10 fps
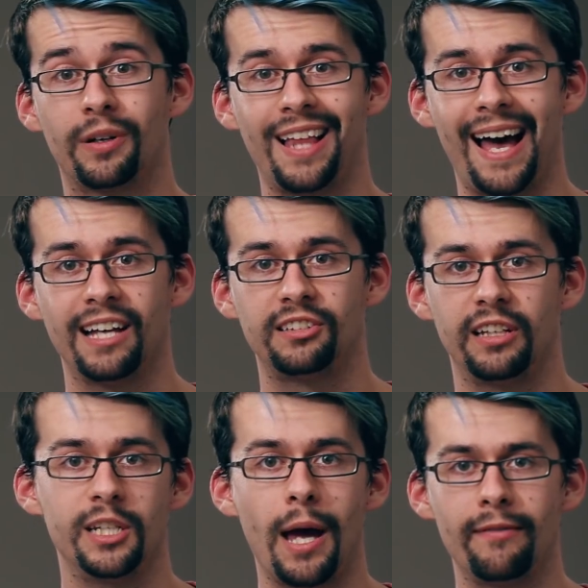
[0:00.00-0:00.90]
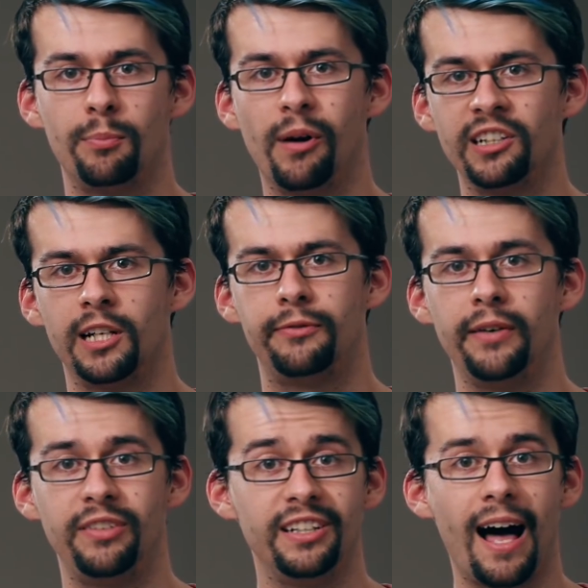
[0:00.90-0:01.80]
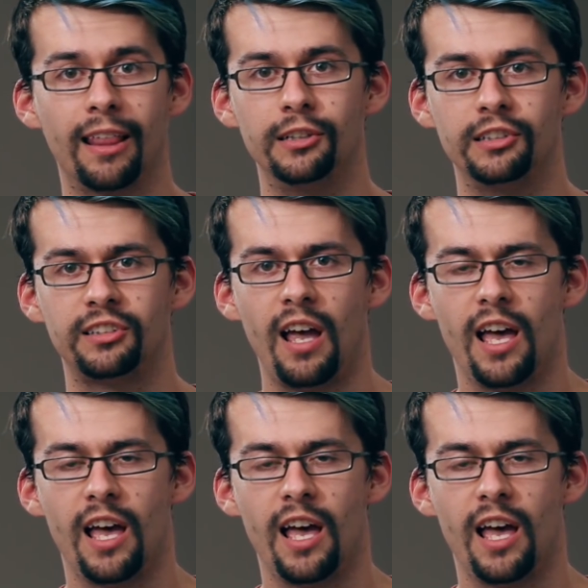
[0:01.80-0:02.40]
class and you have a budget of $50,